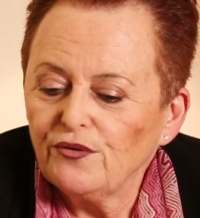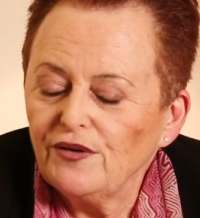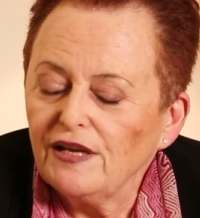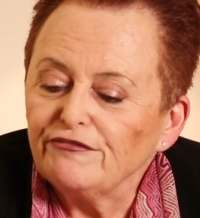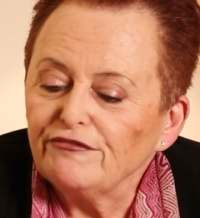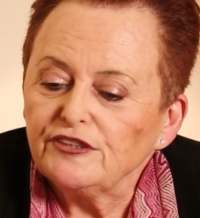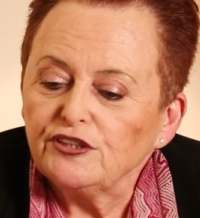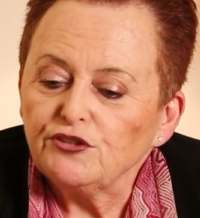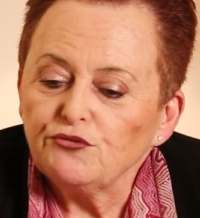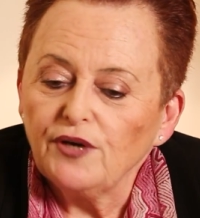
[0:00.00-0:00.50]

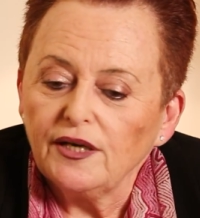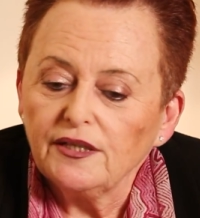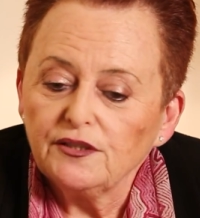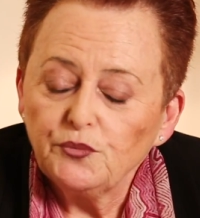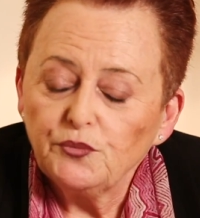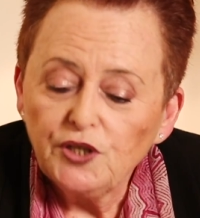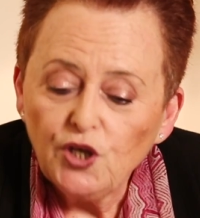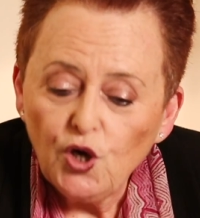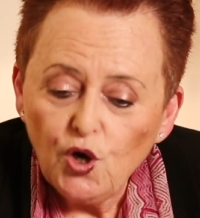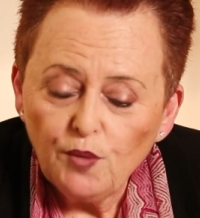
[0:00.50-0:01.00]
left and right.
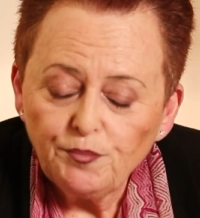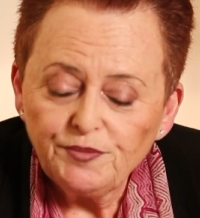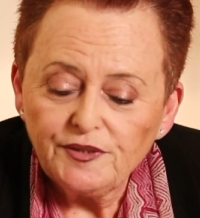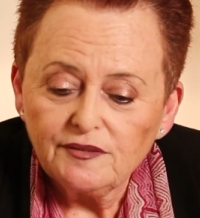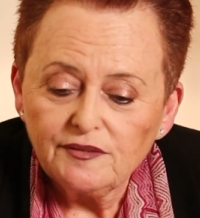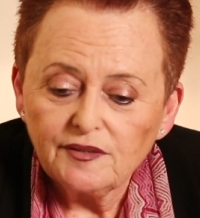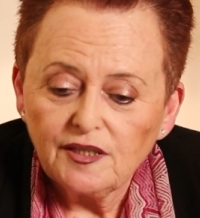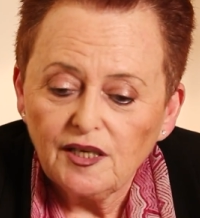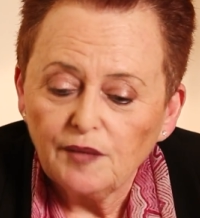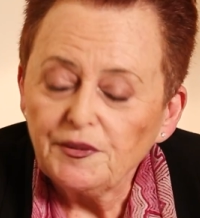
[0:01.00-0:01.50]
We hope
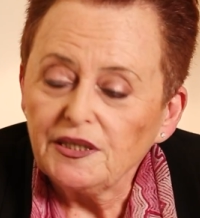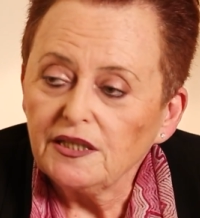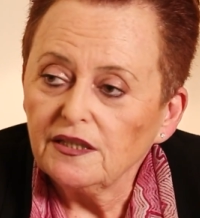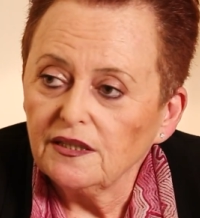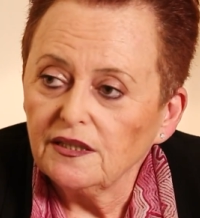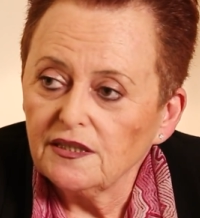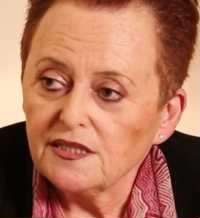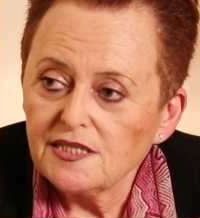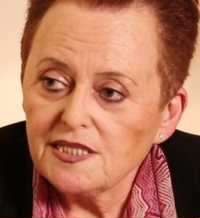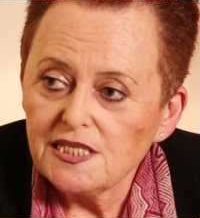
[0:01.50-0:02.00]
that coming
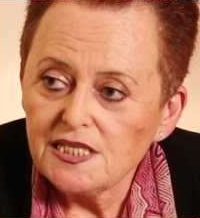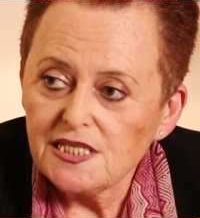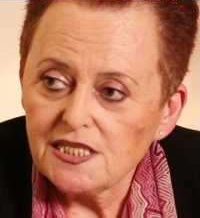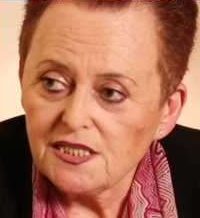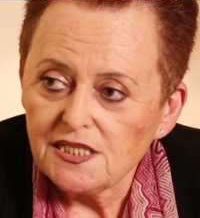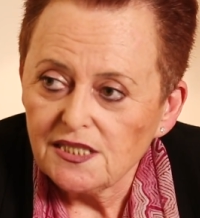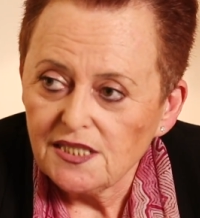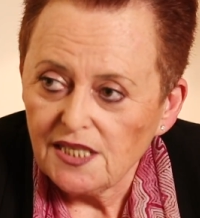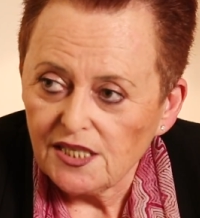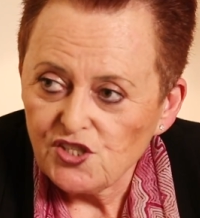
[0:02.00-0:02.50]
season
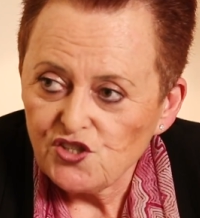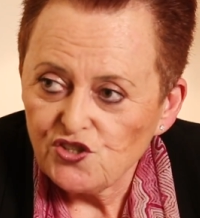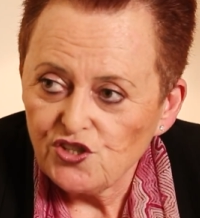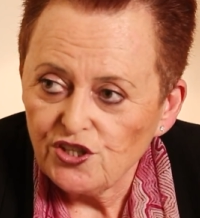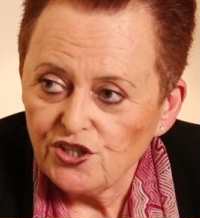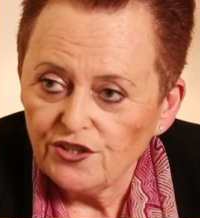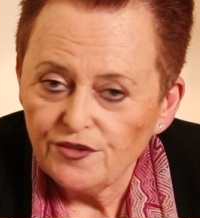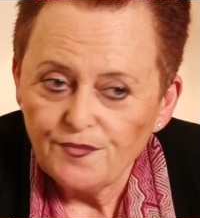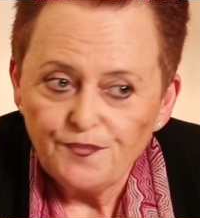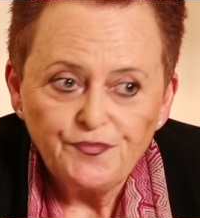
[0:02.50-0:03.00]
next
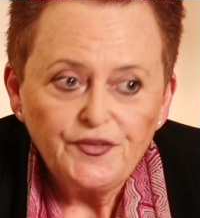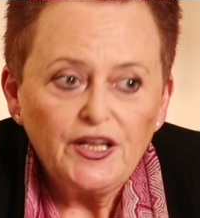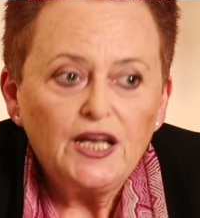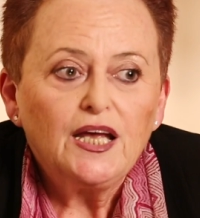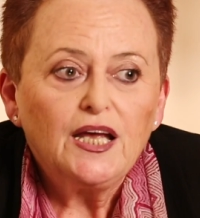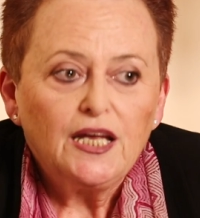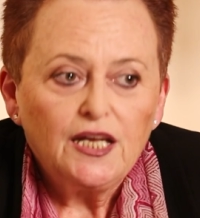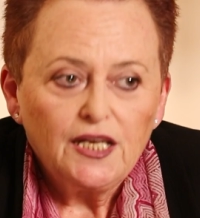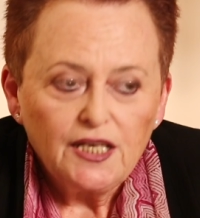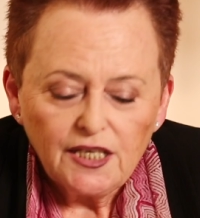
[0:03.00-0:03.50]
year,
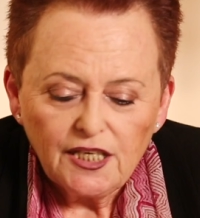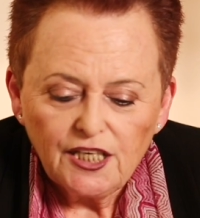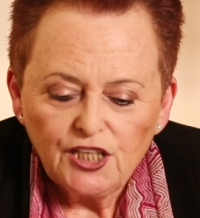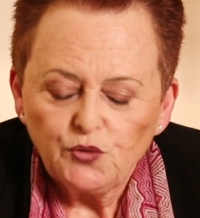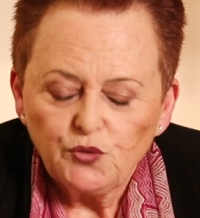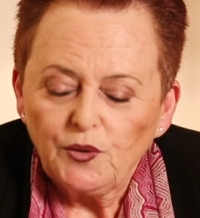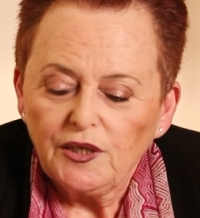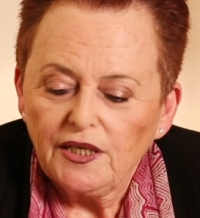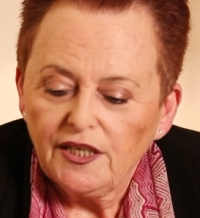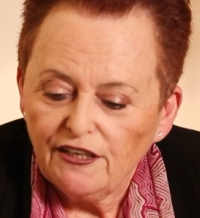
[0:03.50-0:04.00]

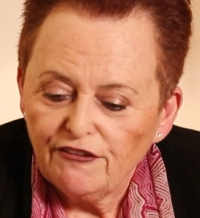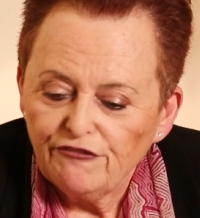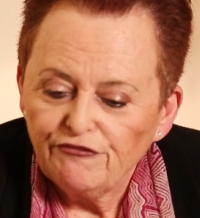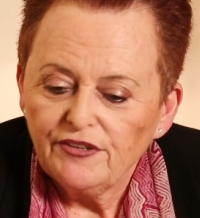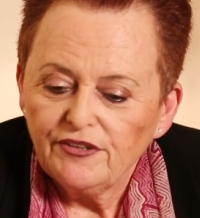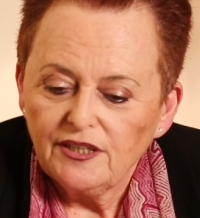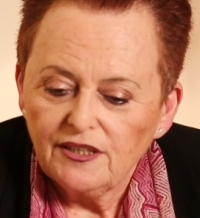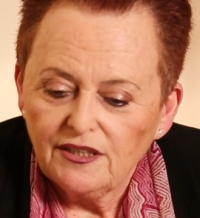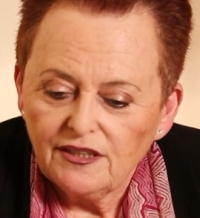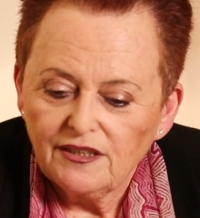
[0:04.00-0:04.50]
it will have
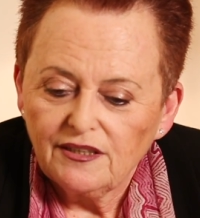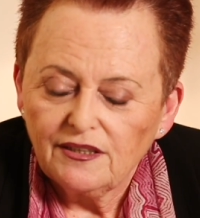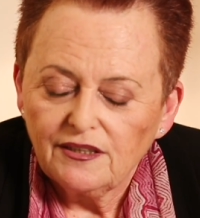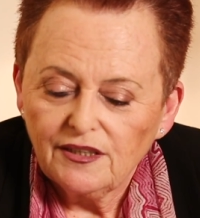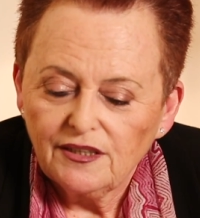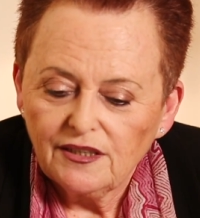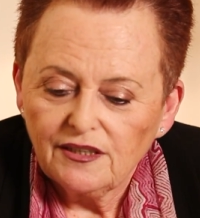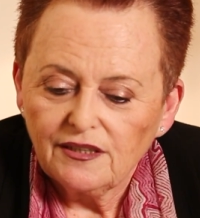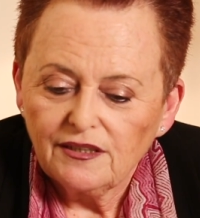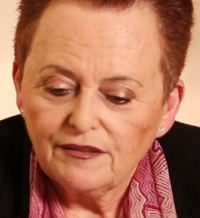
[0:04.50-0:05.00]

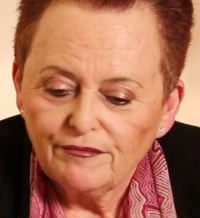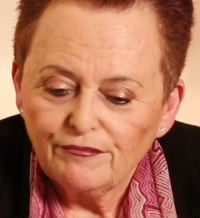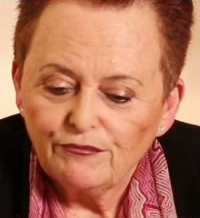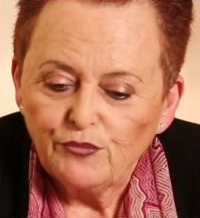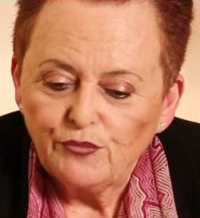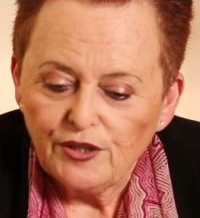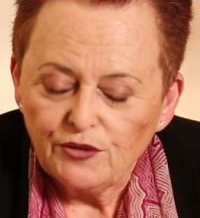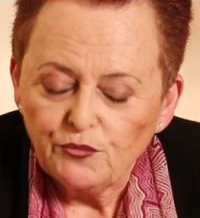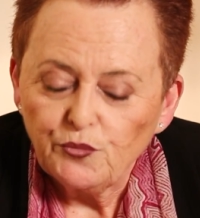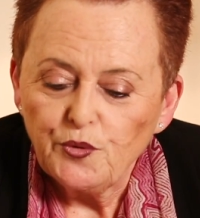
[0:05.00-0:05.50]

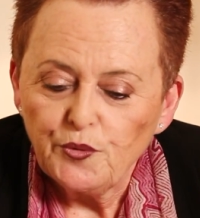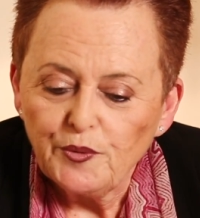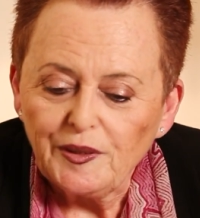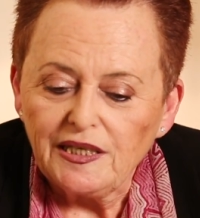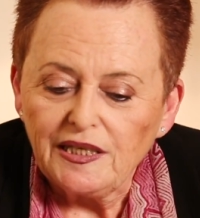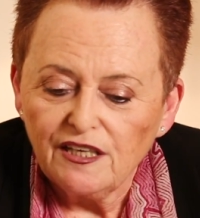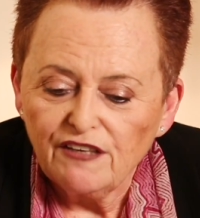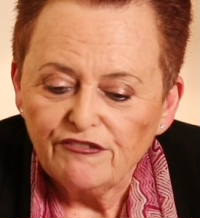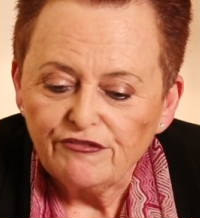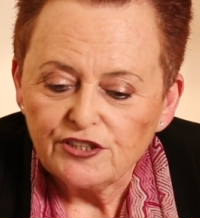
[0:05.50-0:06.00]
we
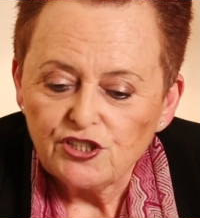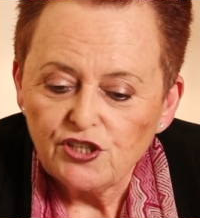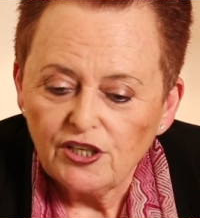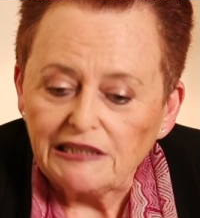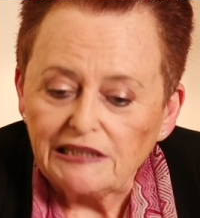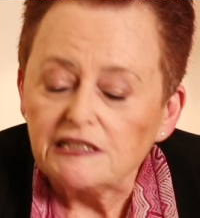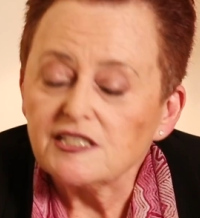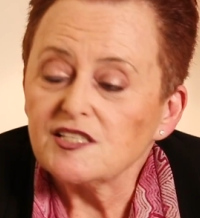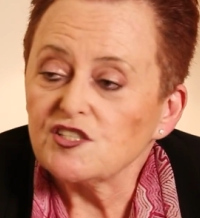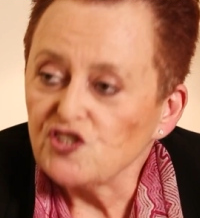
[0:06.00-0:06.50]
will have
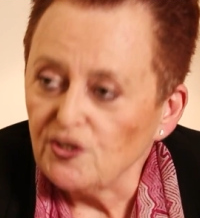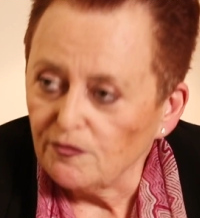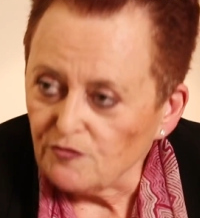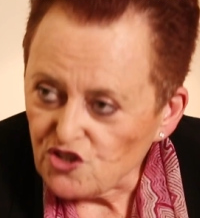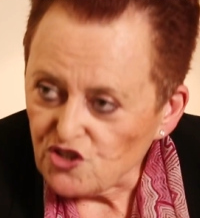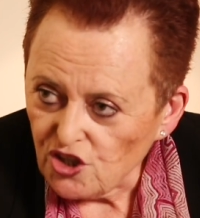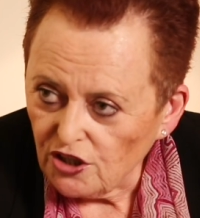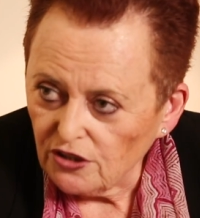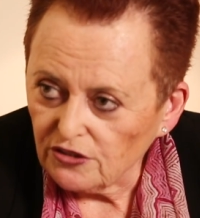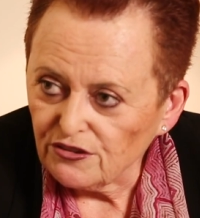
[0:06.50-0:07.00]
at least some
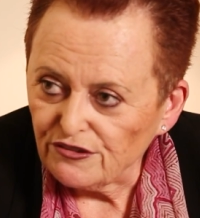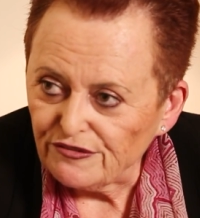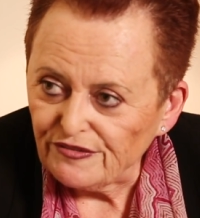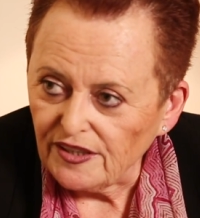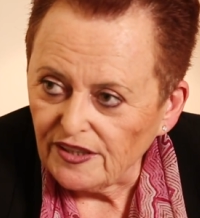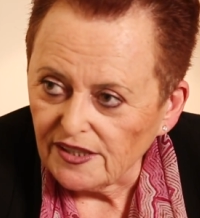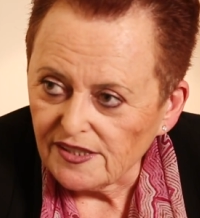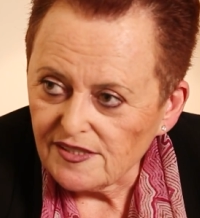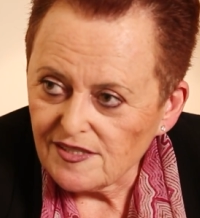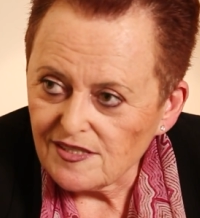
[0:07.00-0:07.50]
charter
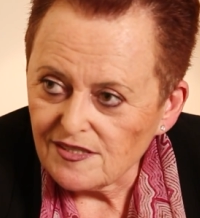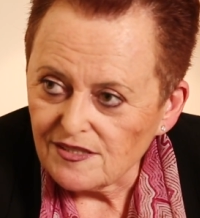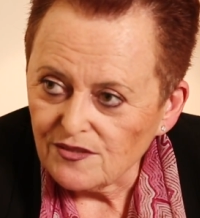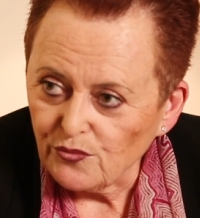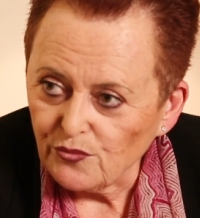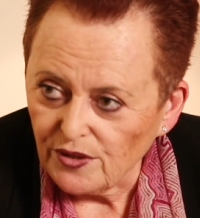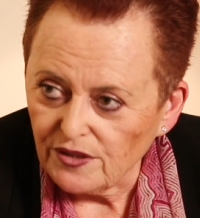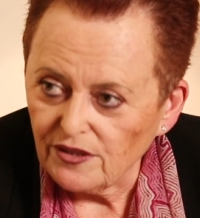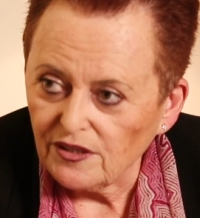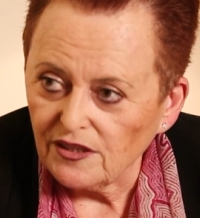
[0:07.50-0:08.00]
flights
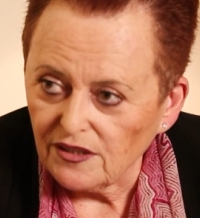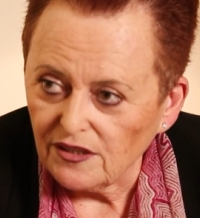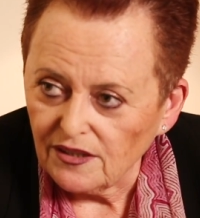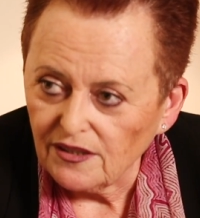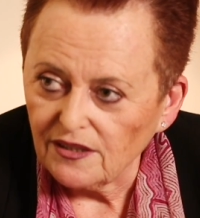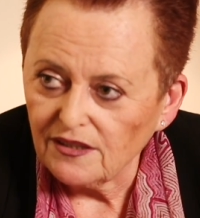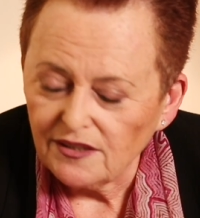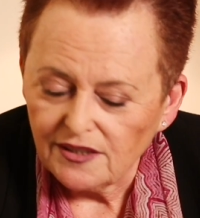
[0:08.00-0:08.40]
with El Al,